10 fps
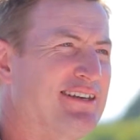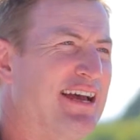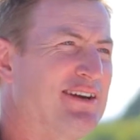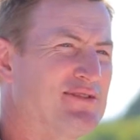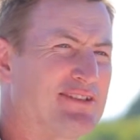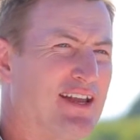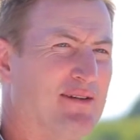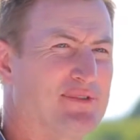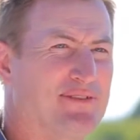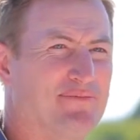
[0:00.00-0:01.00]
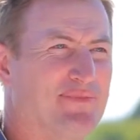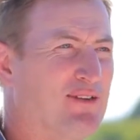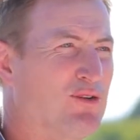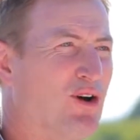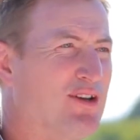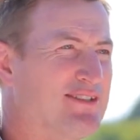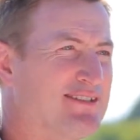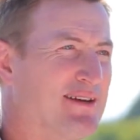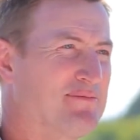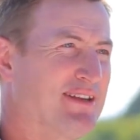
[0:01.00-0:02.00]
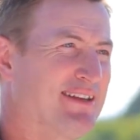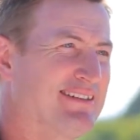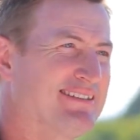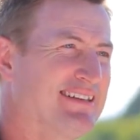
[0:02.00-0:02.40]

You Your eight of us go up the horizons up near